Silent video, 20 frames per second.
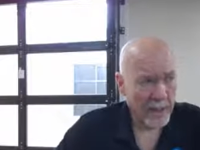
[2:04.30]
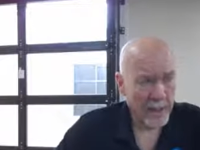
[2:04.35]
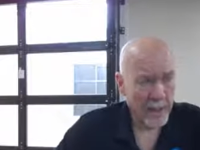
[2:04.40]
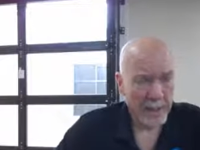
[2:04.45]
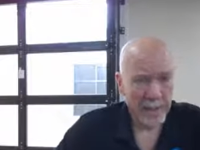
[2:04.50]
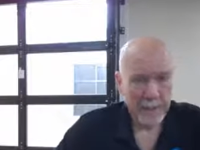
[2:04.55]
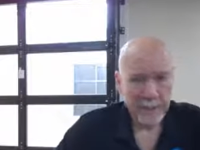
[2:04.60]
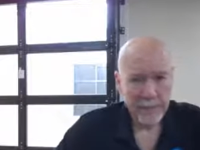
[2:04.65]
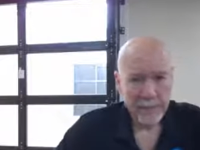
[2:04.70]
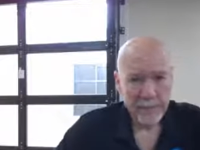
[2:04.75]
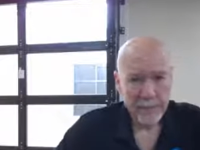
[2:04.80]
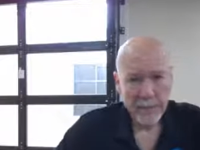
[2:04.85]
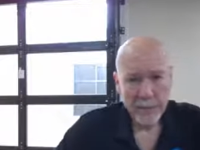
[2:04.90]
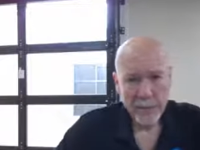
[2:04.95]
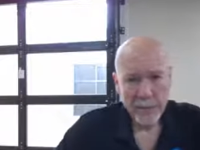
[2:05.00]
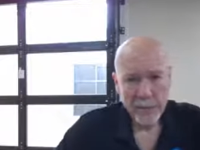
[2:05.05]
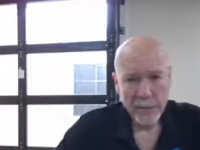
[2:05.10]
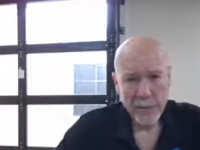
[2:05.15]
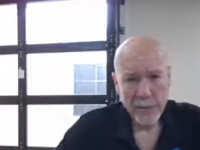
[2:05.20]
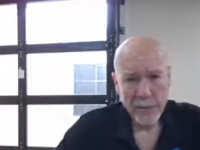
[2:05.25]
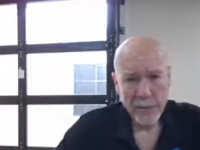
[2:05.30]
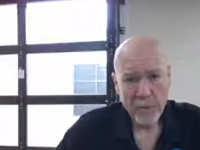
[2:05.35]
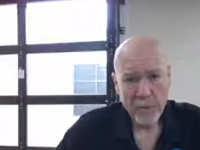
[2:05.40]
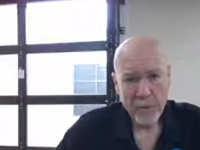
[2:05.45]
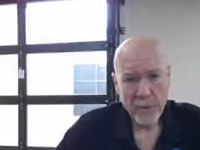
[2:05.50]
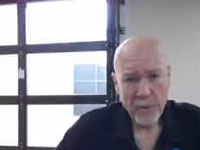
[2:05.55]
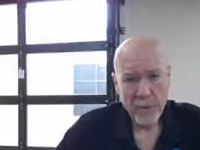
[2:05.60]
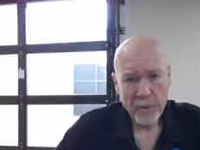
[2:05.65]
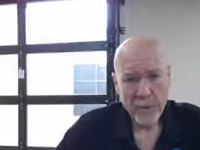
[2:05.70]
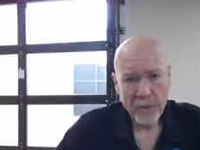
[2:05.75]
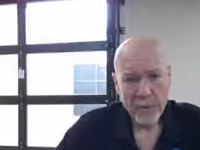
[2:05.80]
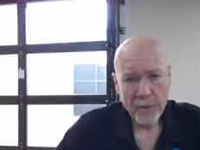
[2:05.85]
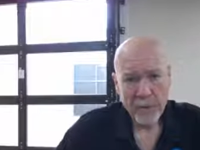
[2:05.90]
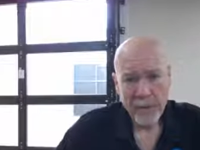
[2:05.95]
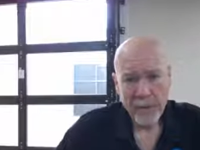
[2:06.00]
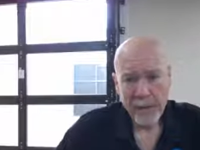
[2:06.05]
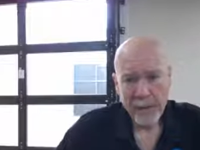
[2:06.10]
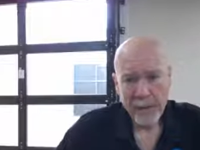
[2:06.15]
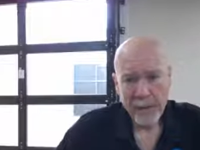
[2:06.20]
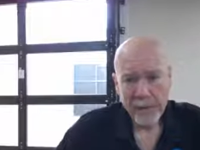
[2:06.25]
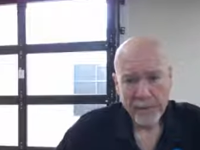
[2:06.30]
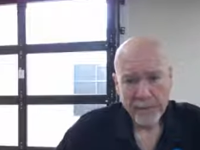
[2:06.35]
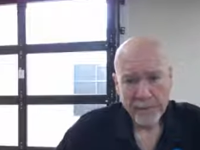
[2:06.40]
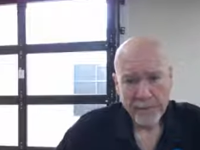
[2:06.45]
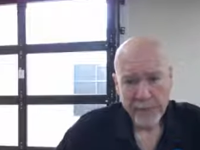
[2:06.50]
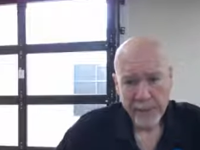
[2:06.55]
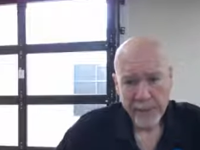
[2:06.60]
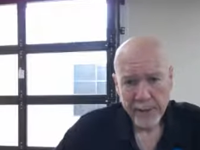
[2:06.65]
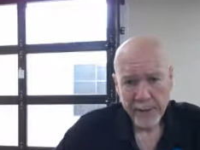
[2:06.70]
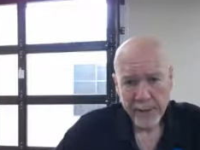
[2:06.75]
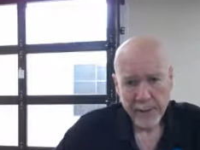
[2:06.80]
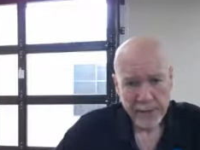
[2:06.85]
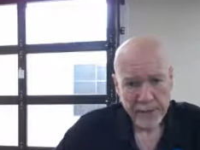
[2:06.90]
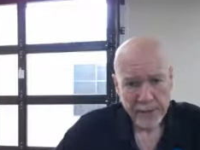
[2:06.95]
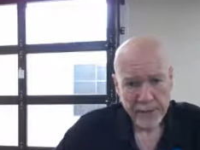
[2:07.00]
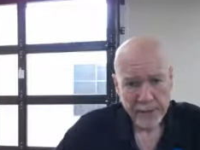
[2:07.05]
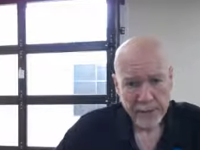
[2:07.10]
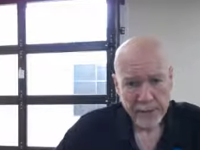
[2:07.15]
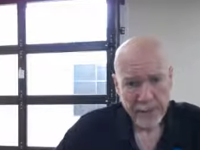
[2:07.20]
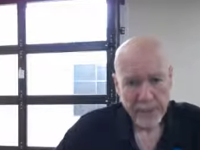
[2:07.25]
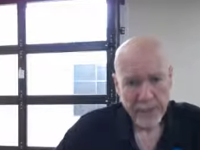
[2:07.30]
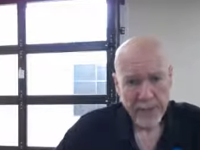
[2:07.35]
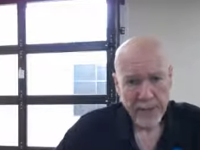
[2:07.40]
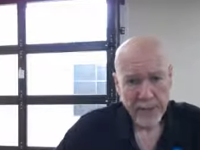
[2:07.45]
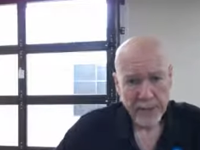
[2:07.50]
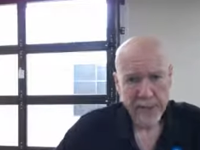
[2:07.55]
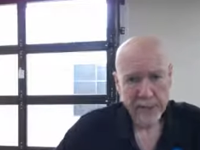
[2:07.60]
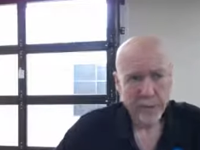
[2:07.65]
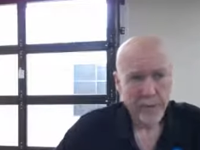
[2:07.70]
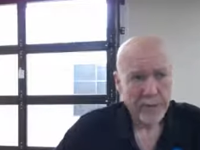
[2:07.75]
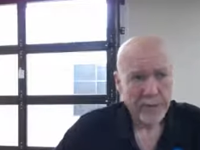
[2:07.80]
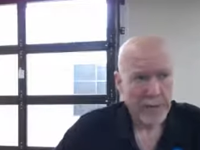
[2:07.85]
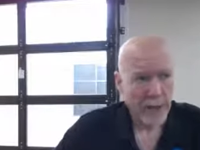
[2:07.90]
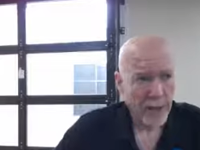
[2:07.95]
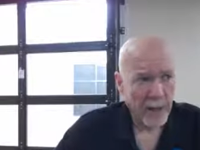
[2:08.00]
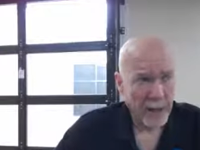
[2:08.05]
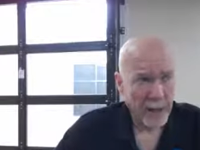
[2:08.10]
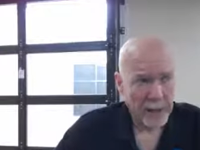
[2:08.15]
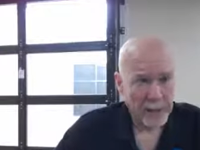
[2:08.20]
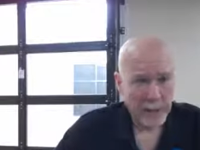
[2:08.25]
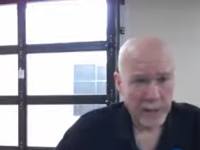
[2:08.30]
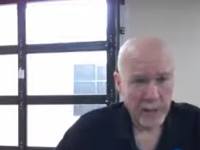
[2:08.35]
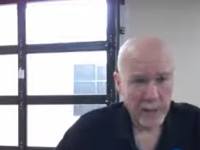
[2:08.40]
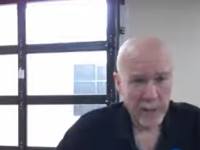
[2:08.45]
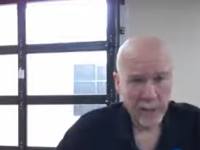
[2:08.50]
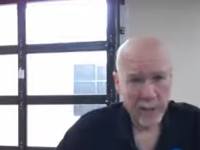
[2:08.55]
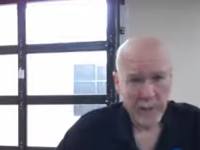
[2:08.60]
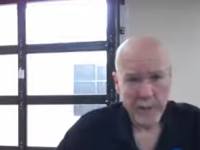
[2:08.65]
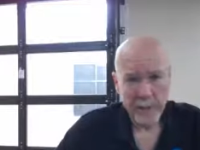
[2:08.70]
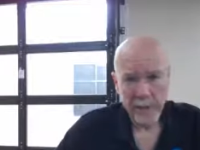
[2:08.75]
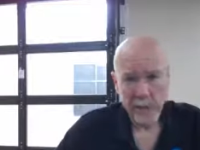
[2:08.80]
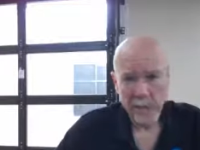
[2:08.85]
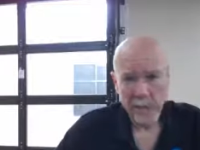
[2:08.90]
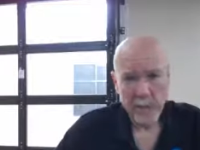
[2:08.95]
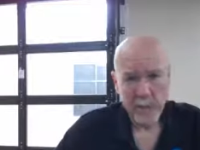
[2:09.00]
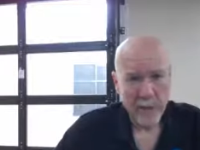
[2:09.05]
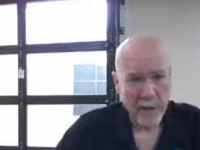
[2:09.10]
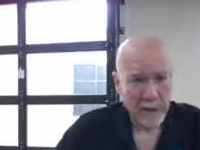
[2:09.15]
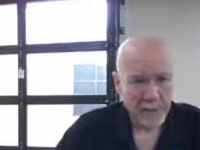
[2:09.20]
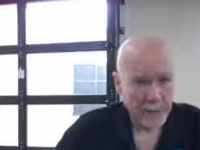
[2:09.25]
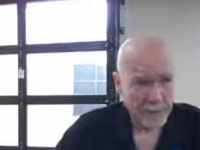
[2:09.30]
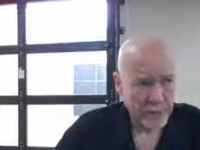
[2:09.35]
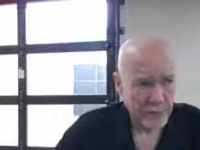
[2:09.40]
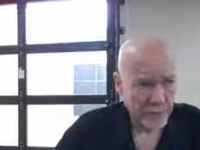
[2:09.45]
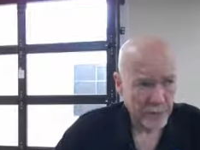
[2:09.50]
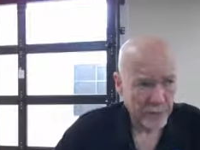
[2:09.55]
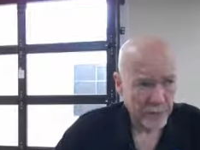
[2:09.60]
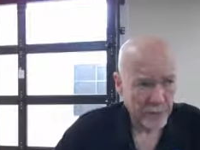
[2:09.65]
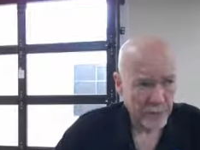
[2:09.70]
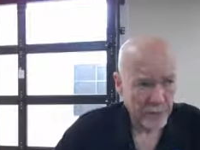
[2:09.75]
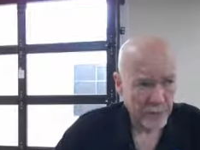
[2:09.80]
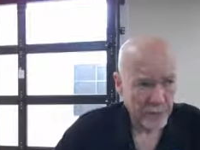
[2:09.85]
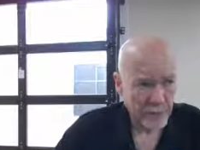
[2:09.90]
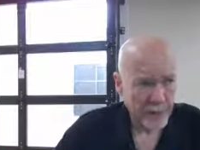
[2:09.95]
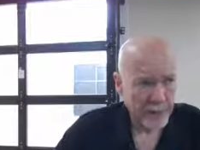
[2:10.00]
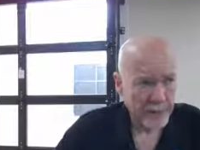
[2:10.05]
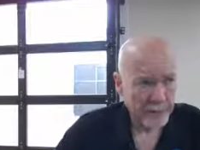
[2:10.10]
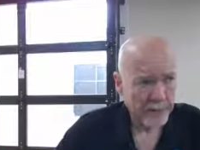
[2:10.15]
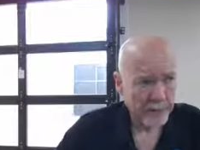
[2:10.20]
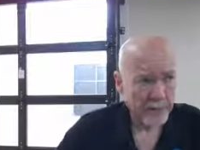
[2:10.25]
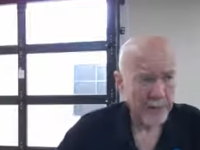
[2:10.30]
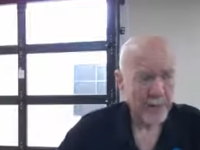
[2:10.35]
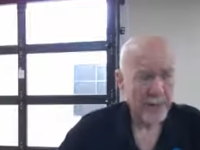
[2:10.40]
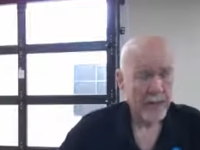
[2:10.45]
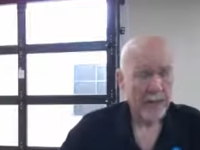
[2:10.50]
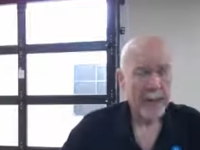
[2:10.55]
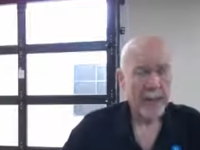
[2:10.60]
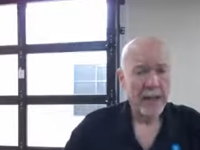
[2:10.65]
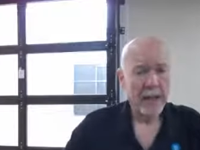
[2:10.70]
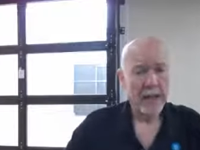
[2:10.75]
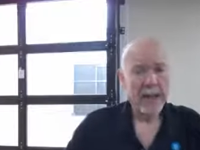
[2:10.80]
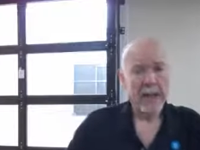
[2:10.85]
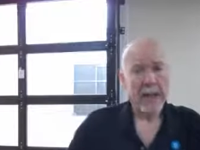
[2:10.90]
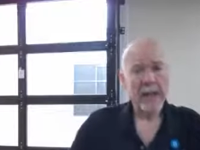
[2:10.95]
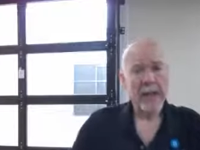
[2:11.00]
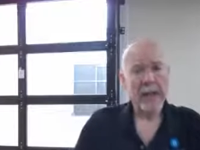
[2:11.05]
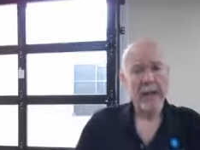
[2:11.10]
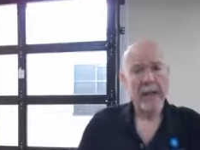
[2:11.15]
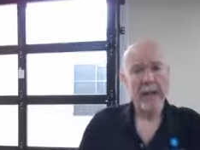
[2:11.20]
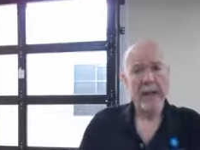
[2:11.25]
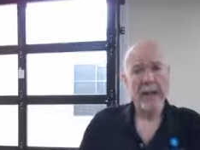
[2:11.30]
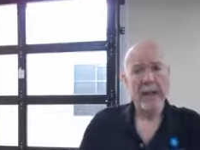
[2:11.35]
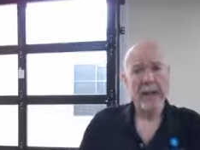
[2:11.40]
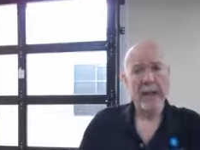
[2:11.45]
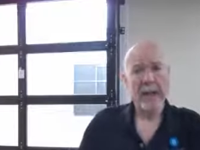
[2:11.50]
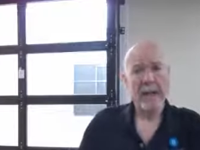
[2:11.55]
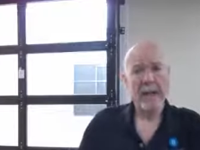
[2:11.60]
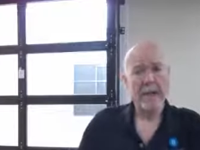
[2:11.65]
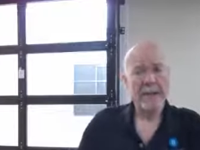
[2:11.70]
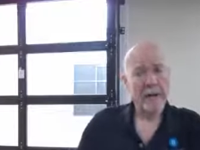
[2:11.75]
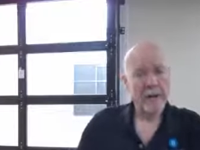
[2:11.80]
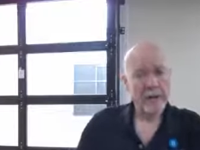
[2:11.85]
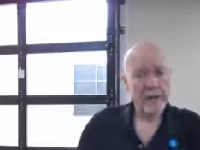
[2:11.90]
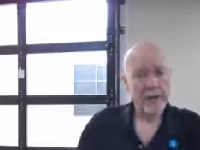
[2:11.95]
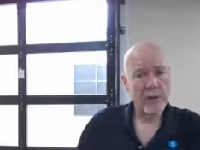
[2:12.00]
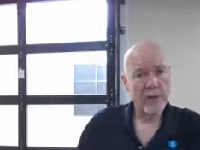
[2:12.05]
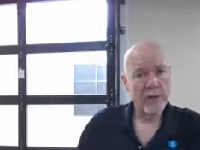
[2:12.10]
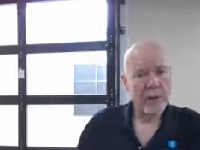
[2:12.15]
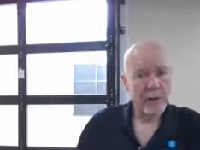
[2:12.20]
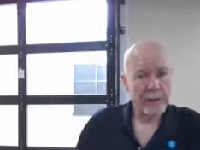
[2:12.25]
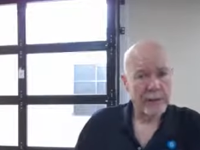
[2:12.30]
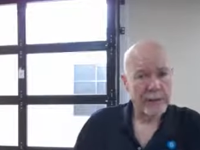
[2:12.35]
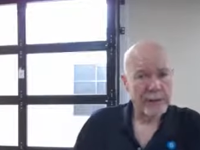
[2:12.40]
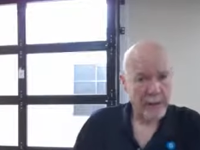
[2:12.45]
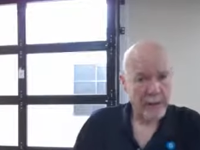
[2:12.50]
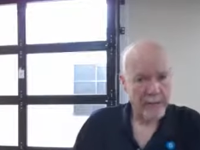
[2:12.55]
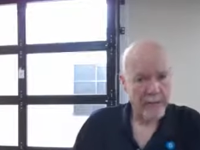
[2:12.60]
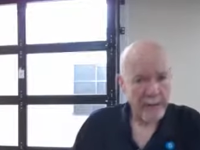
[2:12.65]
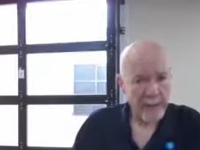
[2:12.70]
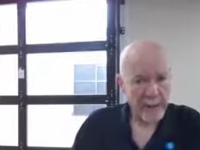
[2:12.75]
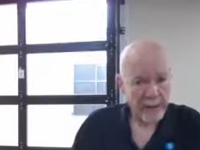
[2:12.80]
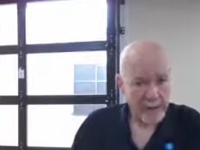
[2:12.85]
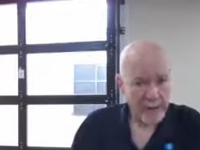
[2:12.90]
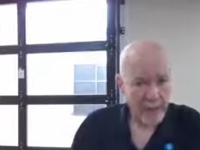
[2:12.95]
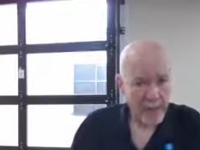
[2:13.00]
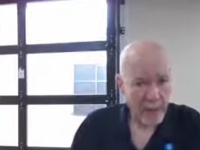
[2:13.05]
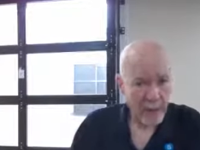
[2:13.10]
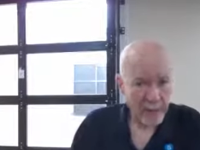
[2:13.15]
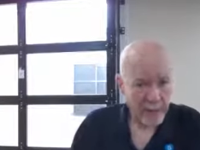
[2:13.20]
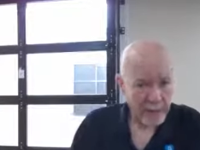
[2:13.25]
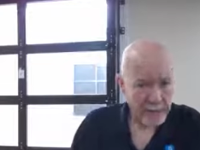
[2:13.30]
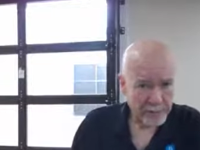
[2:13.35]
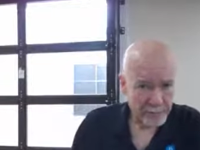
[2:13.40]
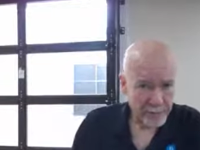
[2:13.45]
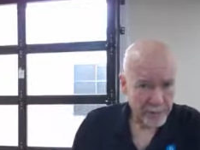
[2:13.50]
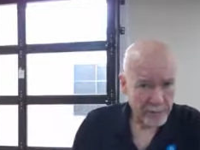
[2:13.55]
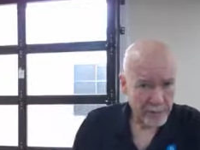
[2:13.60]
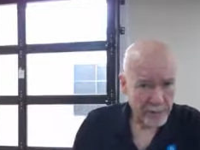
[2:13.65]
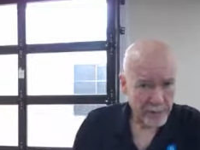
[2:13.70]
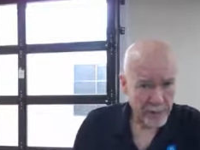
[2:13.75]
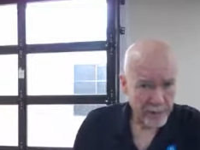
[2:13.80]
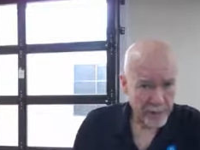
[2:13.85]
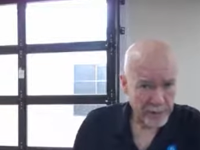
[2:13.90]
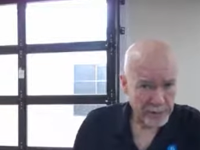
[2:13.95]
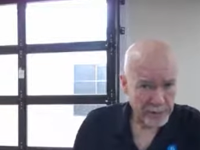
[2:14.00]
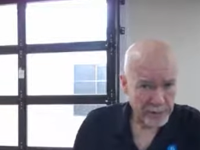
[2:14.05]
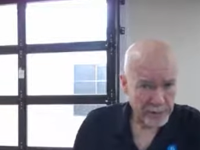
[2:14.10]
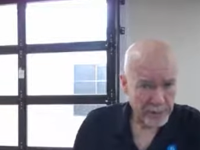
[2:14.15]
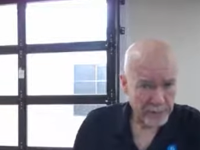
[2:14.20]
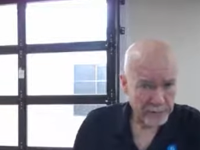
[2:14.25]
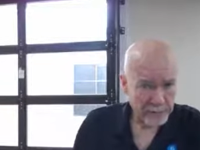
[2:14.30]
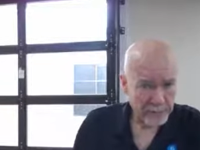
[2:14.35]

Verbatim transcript: if you um, had a severe injury and were in the hospital and required surgery, and there was only a ten thousand dollar insurance policy,